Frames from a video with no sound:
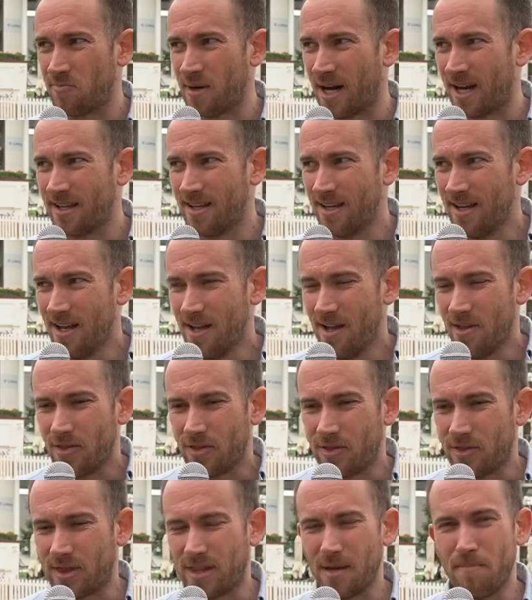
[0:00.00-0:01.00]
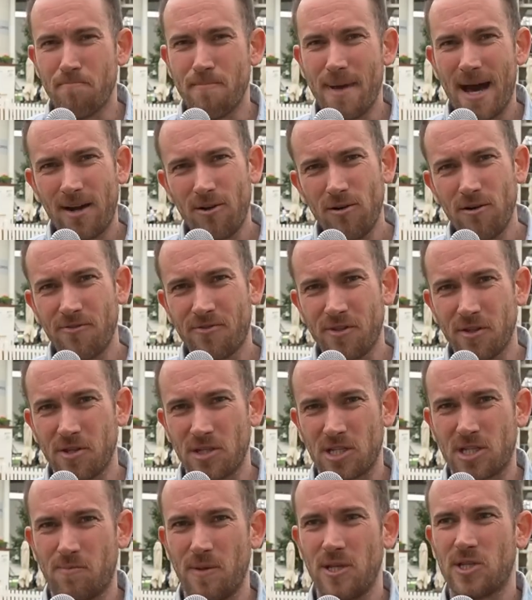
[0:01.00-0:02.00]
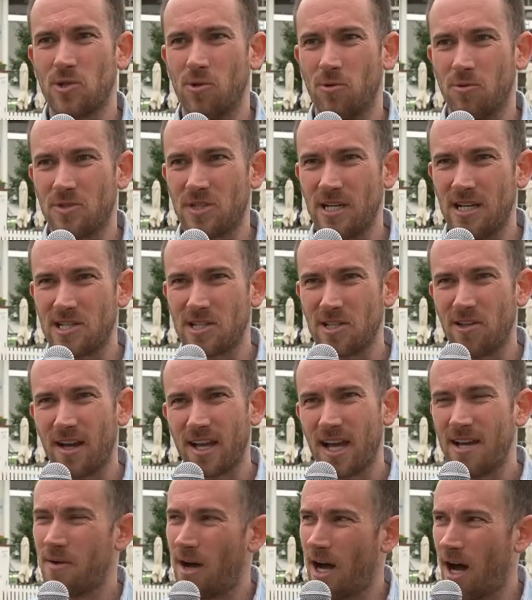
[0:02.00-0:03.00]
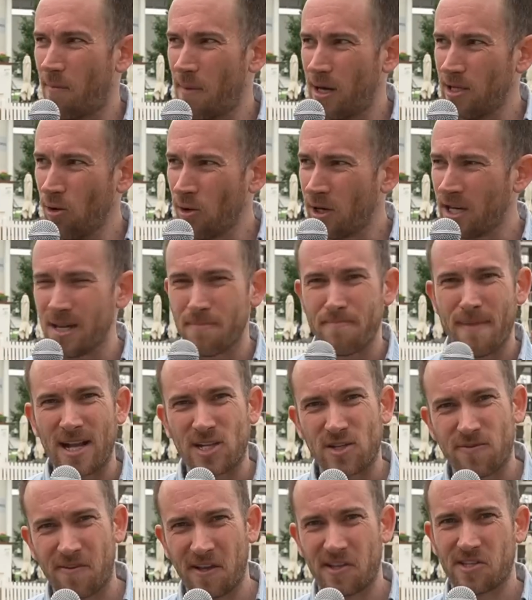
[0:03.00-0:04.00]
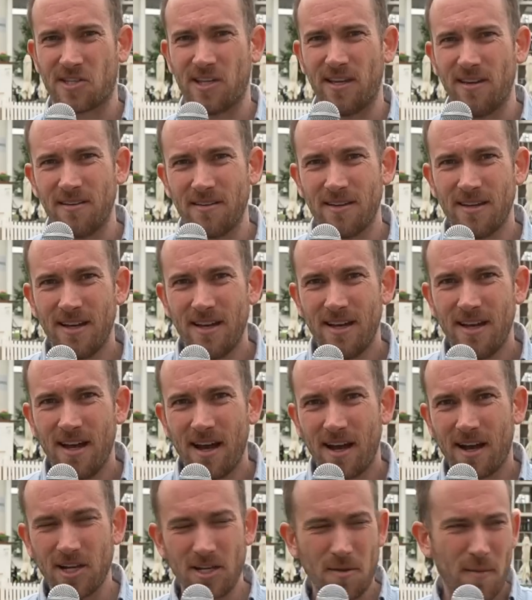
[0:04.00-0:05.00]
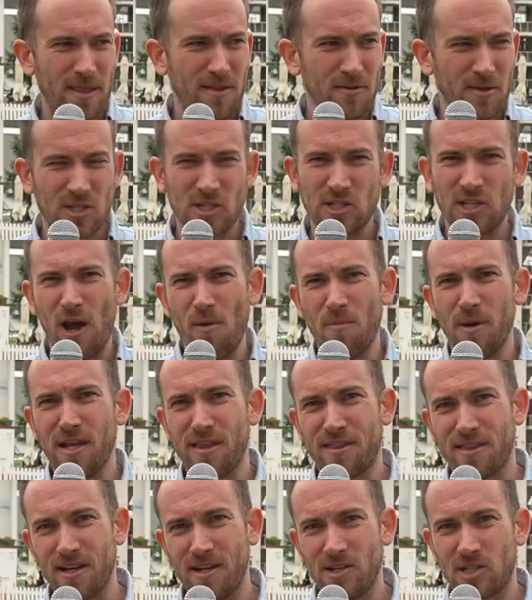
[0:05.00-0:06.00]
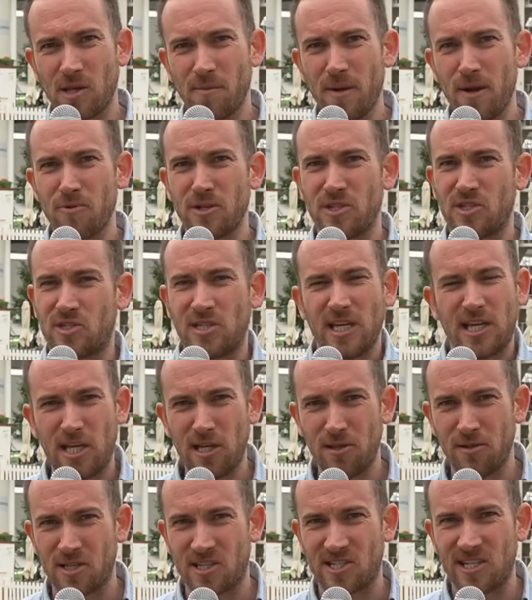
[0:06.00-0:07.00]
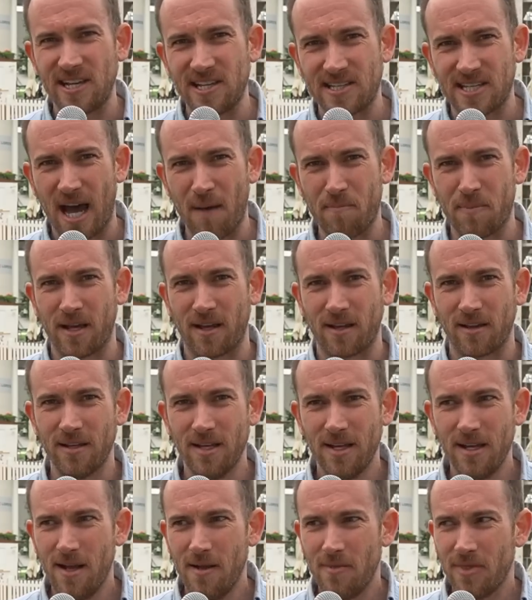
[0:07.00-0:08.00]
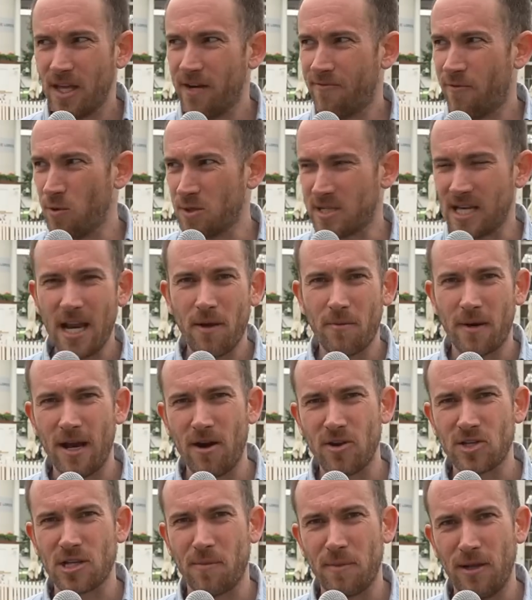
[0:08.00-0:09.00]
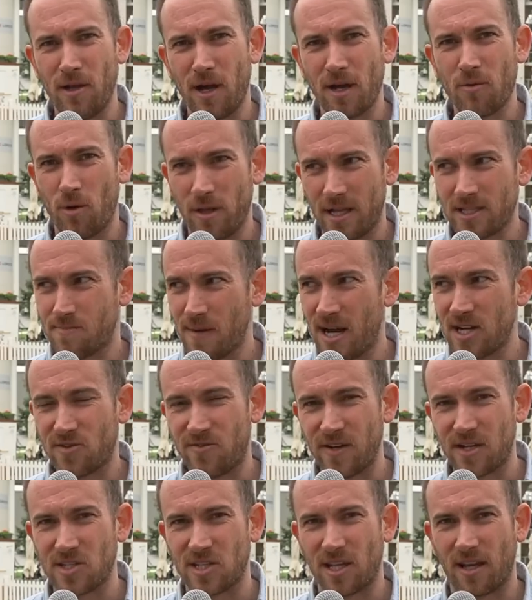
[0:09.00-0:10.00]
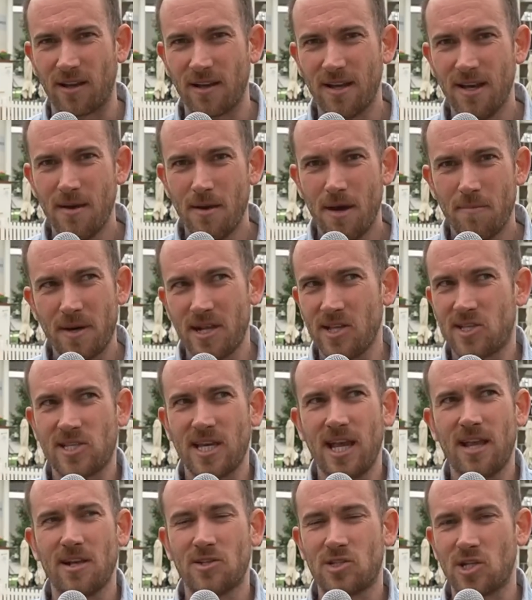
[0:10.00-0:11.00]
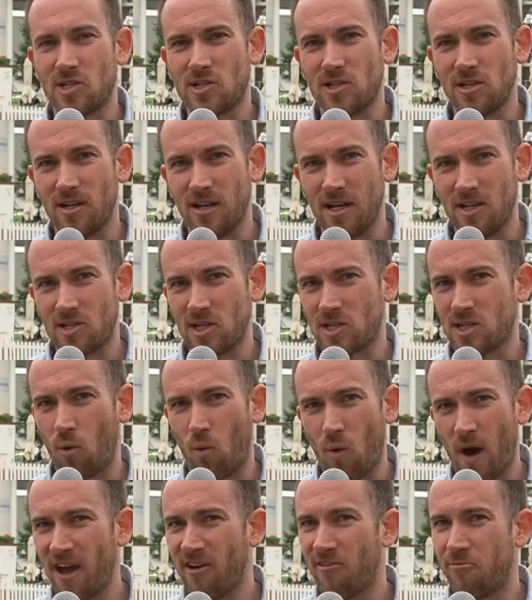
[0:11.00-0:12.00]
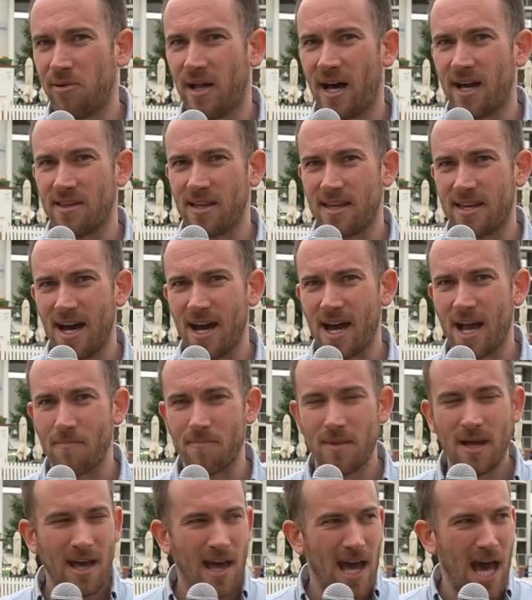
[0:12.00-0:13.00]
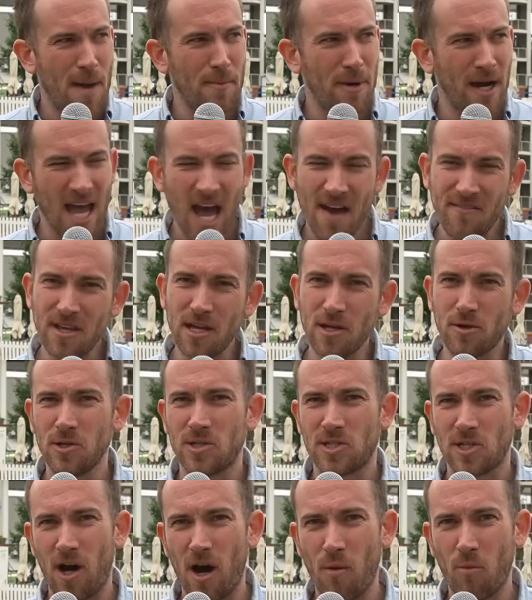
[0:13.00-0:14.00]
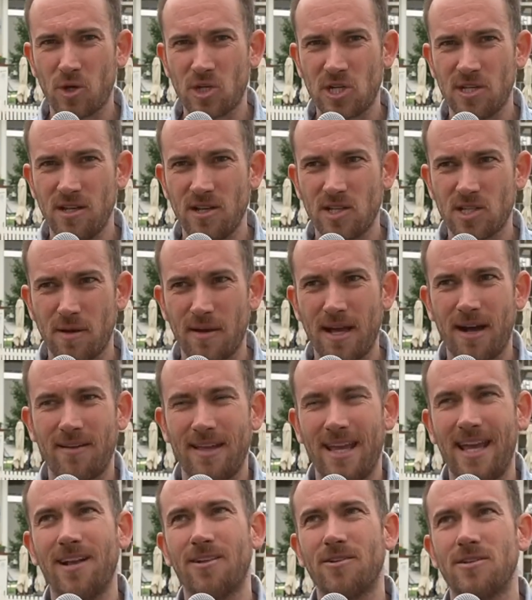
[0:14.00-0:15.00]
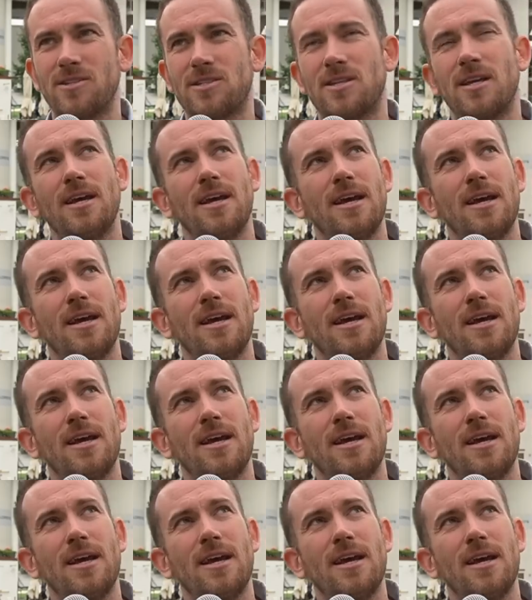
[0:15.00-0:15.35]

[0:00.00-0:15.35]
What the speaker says: But the manner of the dismissals is like, am I looking at match fixing? Because, I mean, there's so many ridiculous things happening that if it was anyone else, I'd be like, well, that's match fixing. But instead, it's just a way of playing the game. Am I having a good time watching this? England